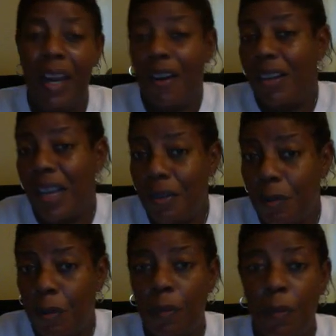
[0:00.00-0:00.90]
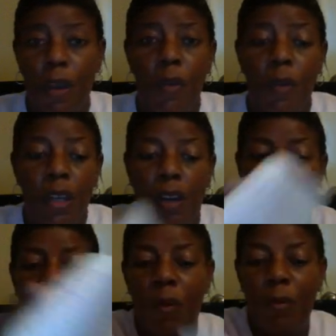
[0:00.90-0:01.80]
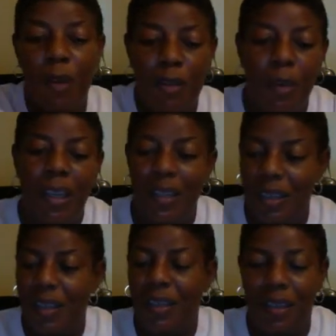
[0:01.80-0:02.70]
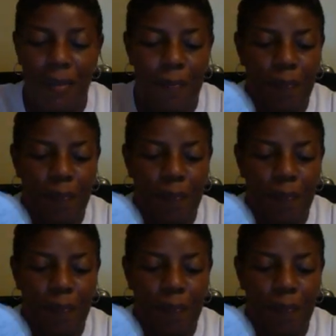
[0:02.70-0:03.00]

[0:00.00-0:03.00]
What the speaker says: our classroom, we know that we must be consistent.